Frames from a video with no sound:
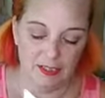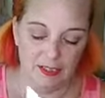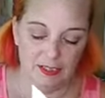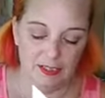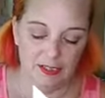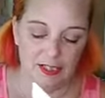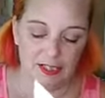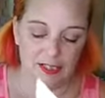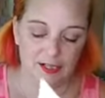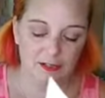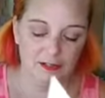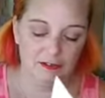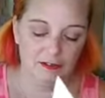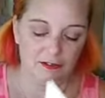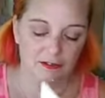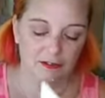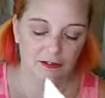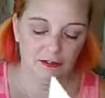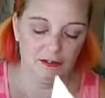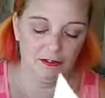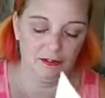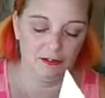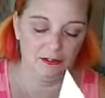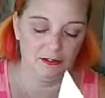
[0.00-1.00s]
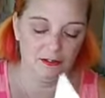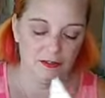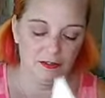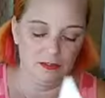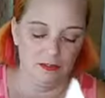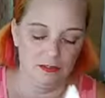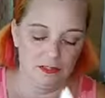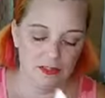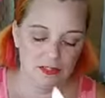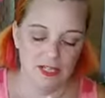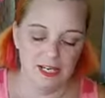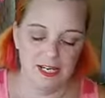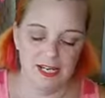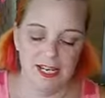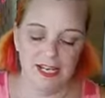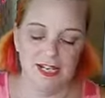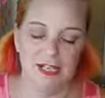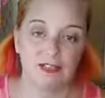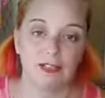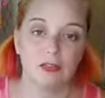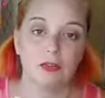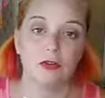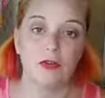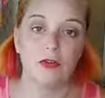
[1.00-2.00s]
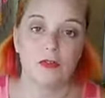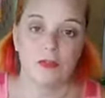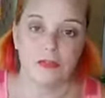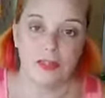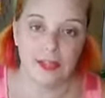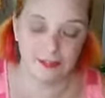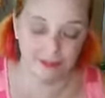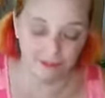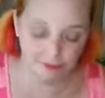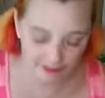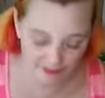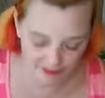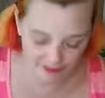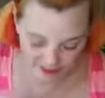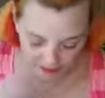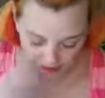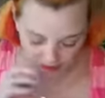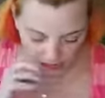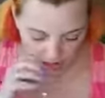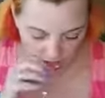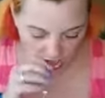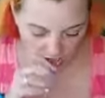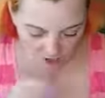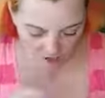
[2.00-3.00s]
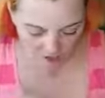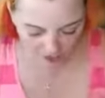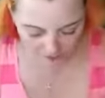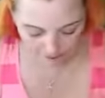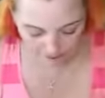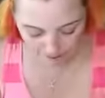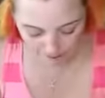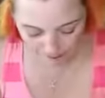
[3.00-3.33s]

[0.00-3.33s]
There. So I got it in the hole and I fixed it. Okay.